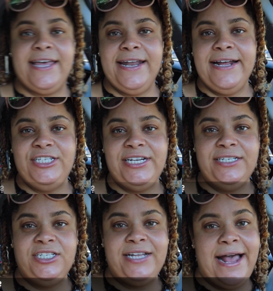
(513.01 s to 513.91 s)
Can I
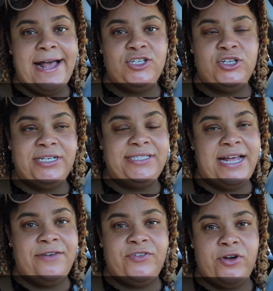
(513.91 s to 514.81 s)
change the address
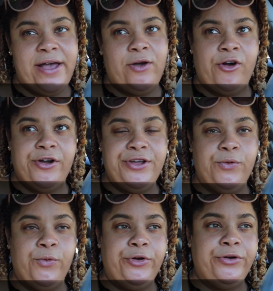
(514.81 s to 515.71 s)
after I already
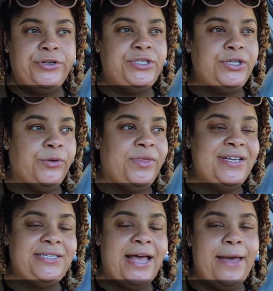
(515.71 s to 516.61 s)
ordered? So
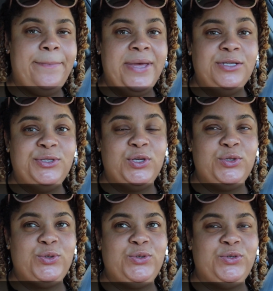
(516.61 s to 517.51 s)
this happens
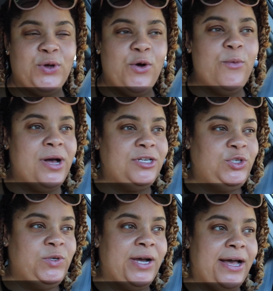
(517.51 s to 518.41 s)
so
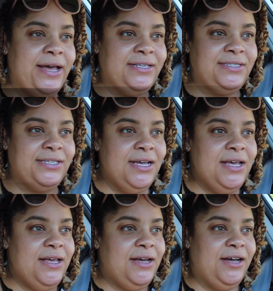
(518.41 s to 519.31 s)
much, you guys.
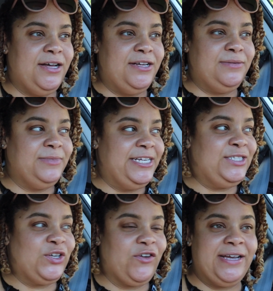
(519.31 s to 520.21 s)

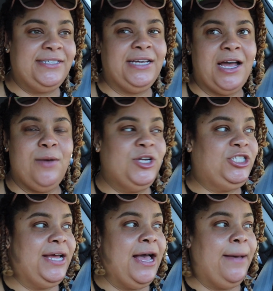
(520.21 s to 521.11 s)
It's crazy how
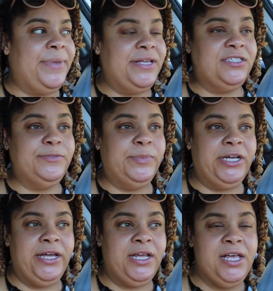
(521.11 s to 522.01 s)
much it happens.
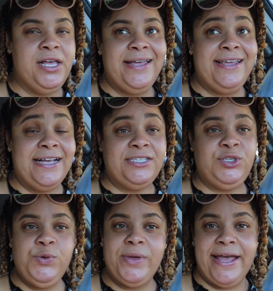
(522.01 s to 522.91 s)
But
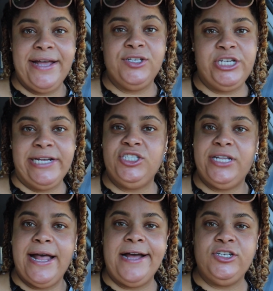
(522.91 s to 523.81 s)
yes, you can change
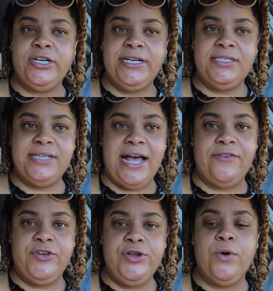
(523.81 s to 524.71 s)
the address
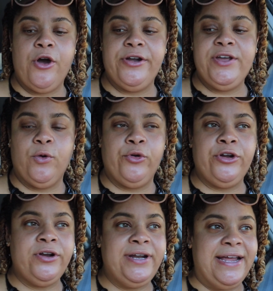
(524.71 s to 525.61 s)
after you already
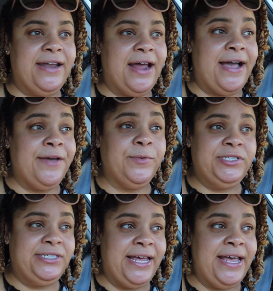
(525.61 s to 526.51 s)
ordered, and I
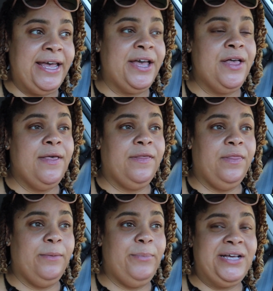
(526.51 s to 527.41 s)
would say
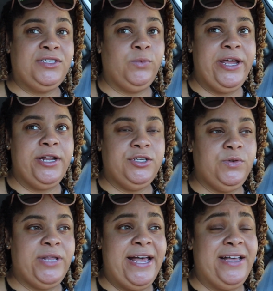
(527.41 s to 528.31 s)
the best way to
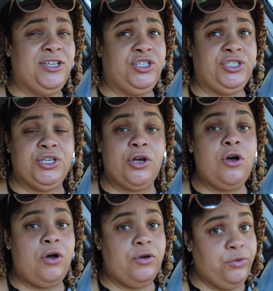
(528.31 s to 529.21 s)
do that is just to
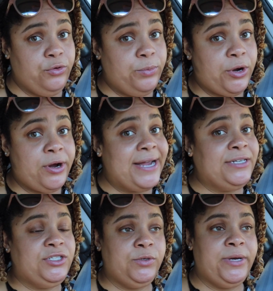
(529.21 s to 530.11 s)
call Uber
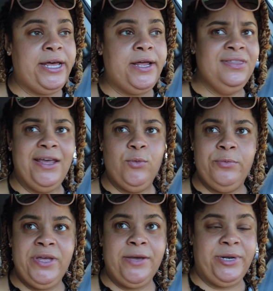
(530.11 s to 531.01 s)
and do it. They will
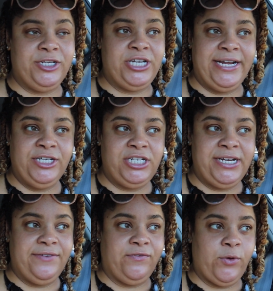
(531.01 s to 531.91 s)
be able to change
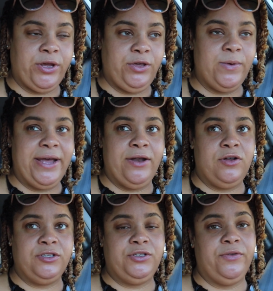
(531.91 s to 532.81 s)
it for you, and
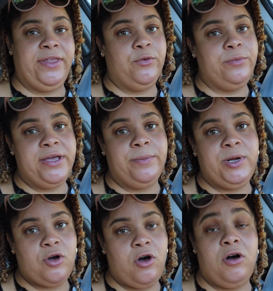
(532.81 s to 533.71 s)
also they will be able
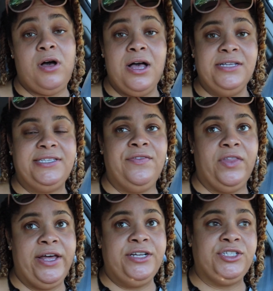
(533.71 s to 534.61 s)
to call us and
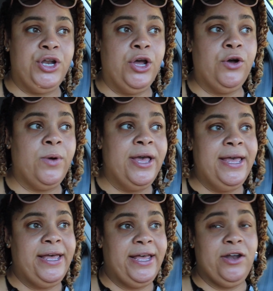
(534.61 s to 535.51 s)
let us know,
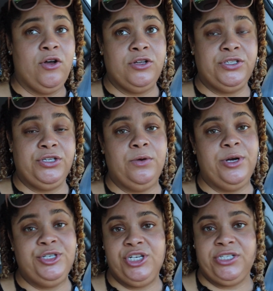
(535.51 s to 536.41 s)
and also
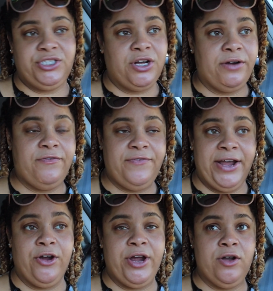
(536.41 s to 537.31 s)
adjust our
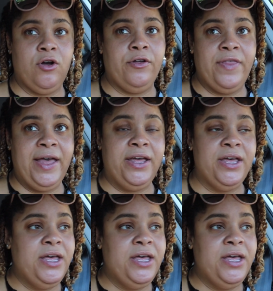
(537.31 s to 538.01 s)
fare and all that.